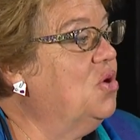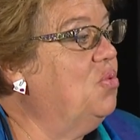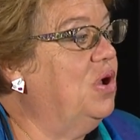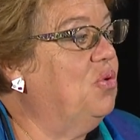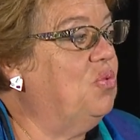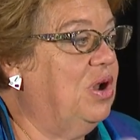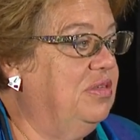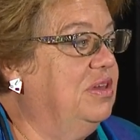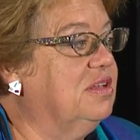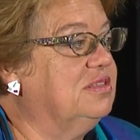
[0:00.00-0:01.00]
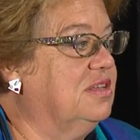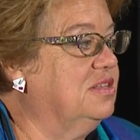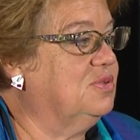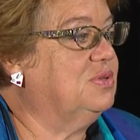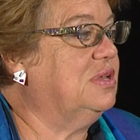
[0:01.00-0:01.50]
where one of the
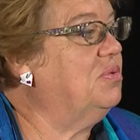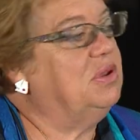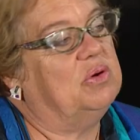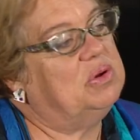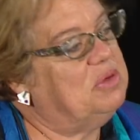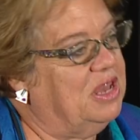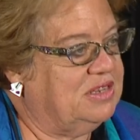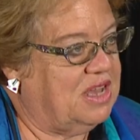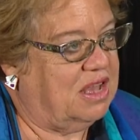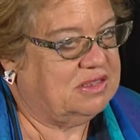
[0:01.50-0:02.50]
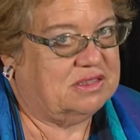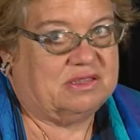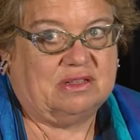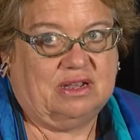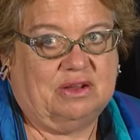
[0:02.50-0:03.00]
consultants would say, we don't want to be on taxes,
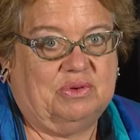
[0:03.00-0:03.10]
Celinda.